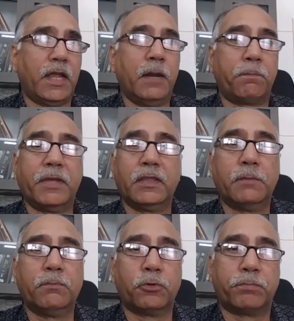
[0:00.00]
helping
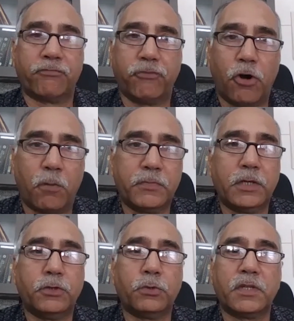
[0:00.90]
them to perform their
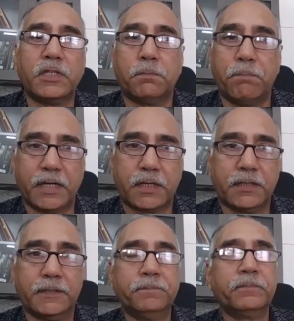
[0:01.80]
duties better